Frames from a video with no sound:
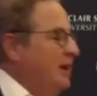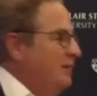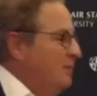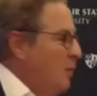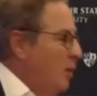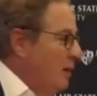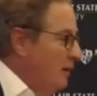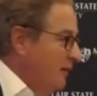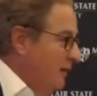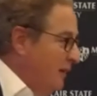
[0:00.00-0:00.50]
of
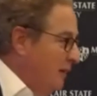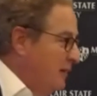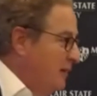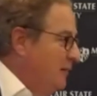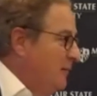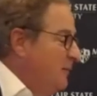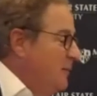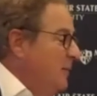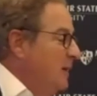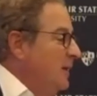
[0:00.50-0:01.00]
Marfa,
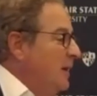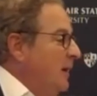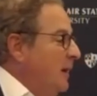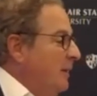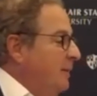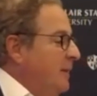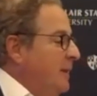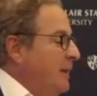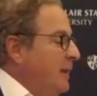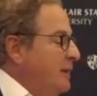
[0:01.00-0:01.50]

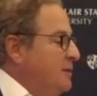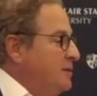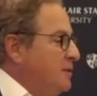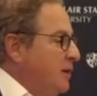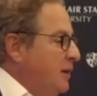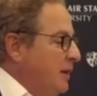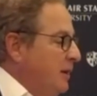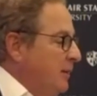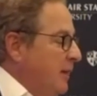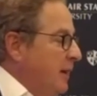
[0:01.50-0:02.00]
I mean, let's
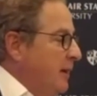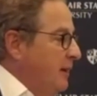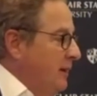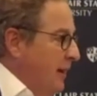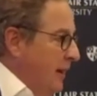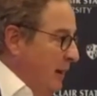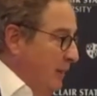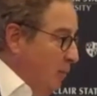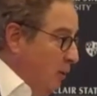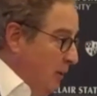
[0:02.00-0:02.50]
talk about
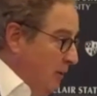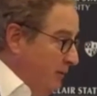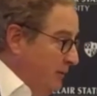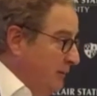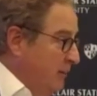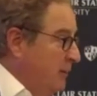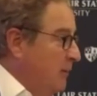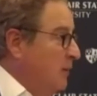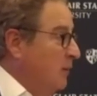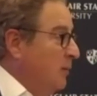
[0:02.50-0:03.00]
a
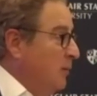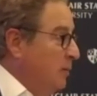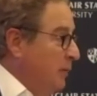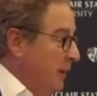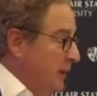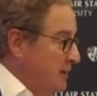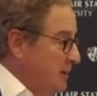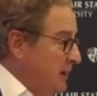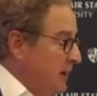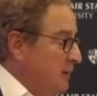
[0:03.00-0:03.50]
Marfa or a
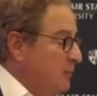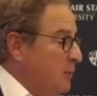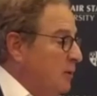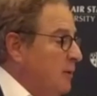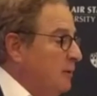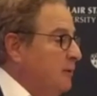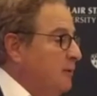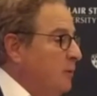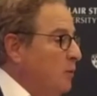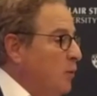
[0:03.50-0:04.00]
place like Marfa.